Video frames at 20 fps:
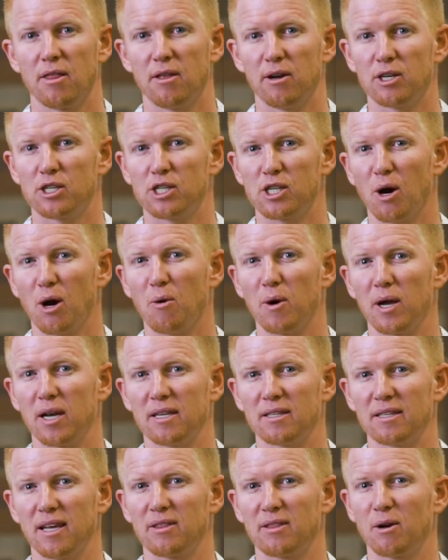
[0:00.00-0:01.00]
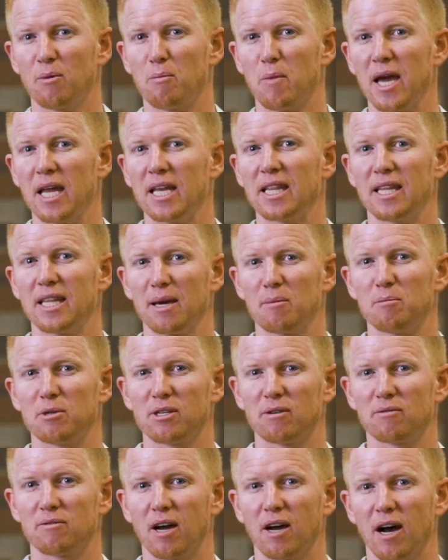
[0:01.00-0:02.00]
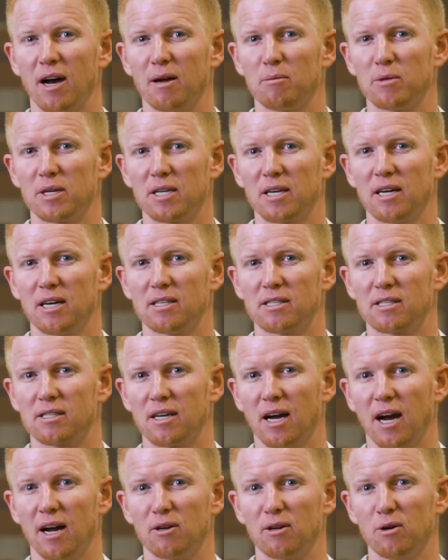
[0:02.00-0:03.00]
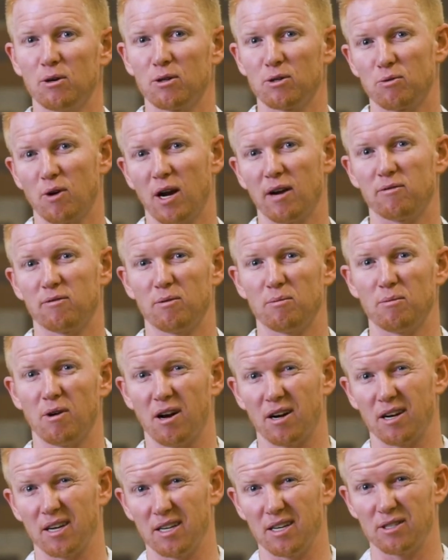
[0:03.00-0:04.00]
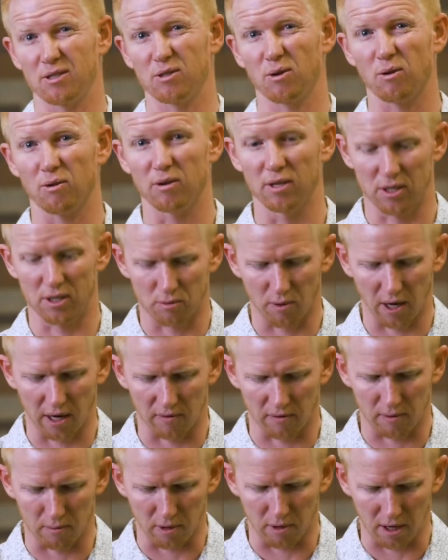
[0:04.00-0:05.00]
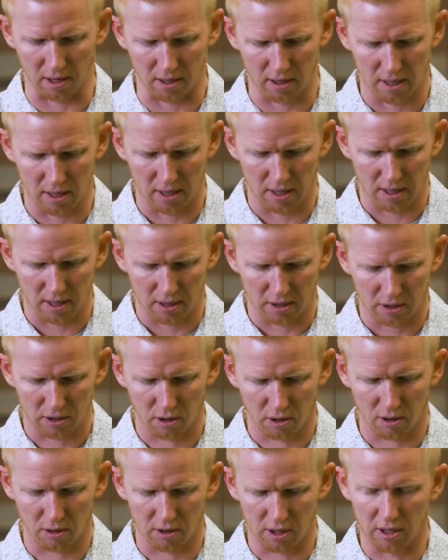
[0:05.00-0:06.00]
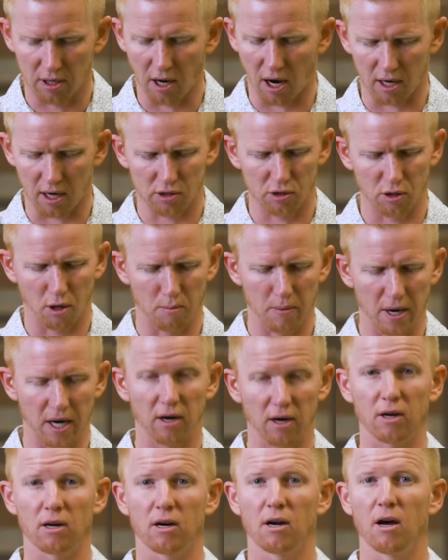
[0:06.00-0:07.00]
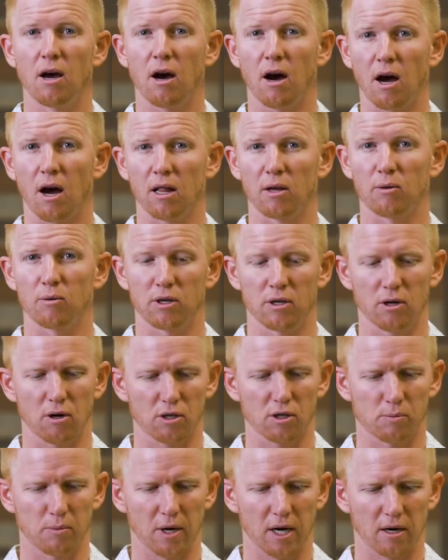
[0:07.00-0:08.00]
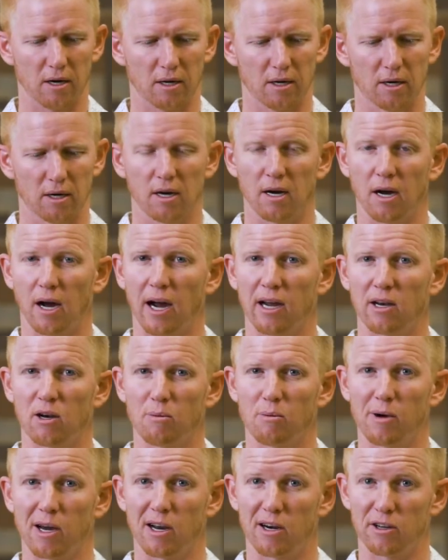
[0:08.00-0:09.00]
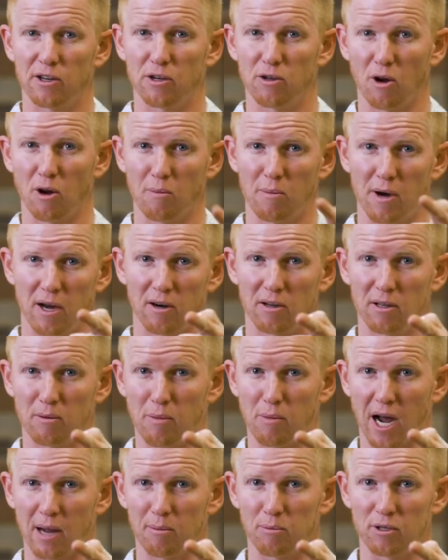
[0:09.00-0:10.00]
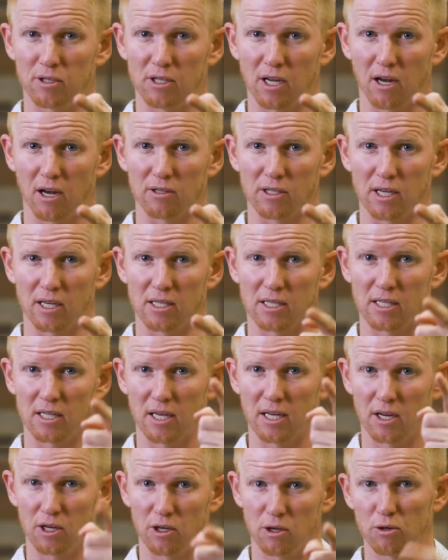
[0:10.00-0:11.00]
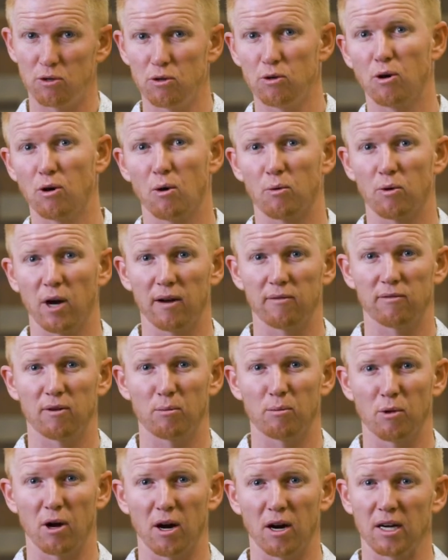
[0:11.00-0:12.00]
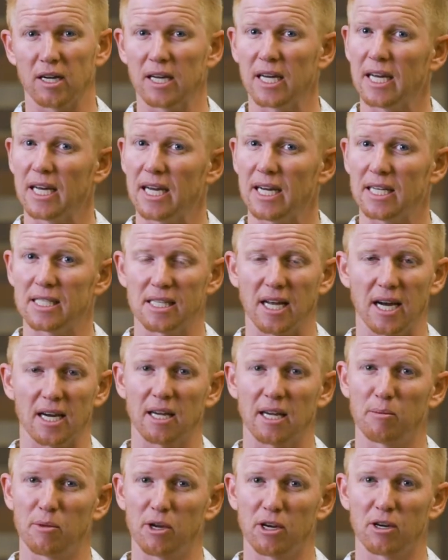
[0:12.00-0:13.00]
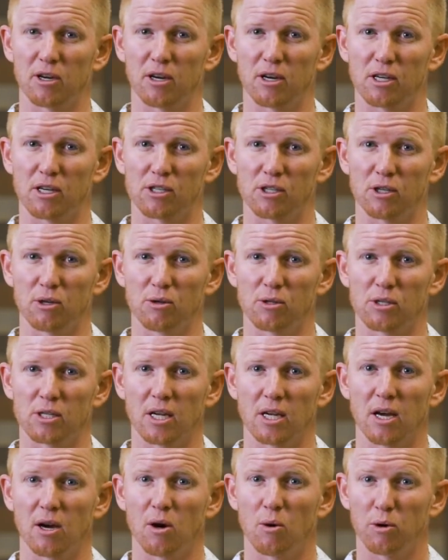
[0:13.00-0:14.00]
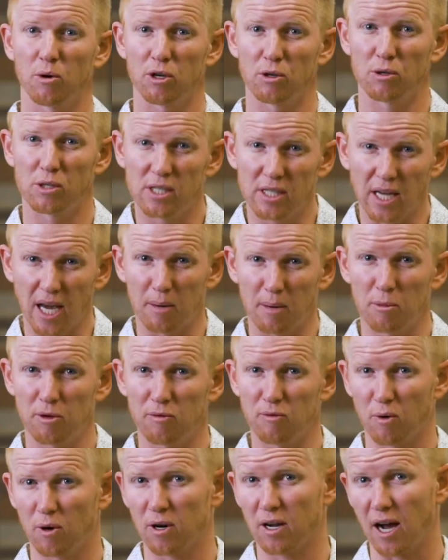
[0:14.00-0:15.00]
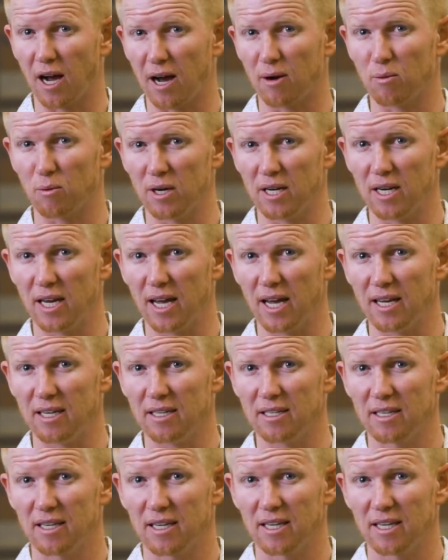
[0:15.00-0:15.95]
they're showing that they're made in the image of God, because God knows right from wrong and has told us right from wrong. So the dogs know better, Hollywood knows better, I know better, you know better. The Bible tells us you do know right from wrong. It's not going to be a good excuse. When you stand before God one day,